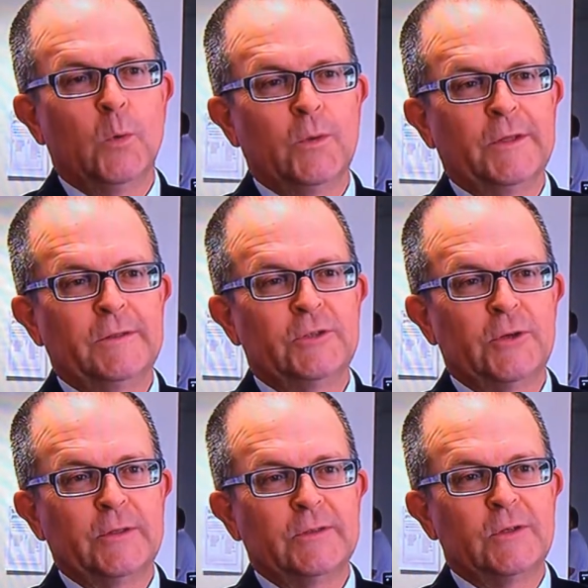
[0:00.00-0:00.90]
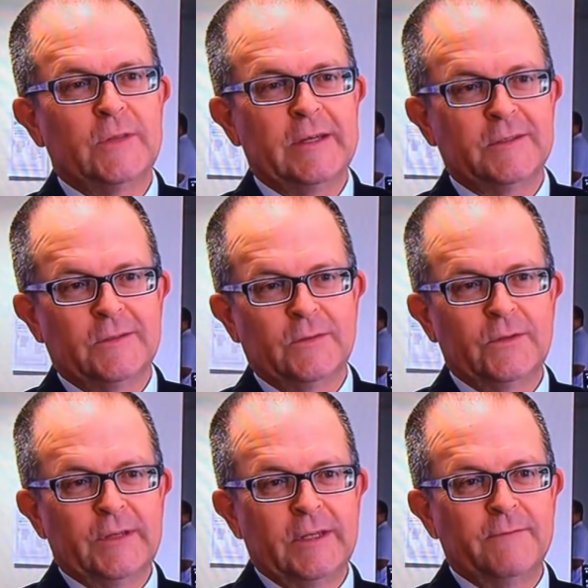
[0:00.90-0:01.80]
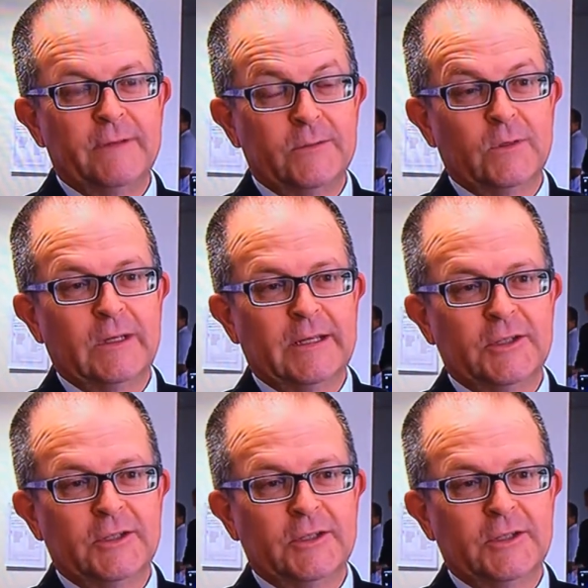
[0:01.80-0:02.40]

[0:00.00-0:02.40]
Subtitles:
more than during the 2013 federal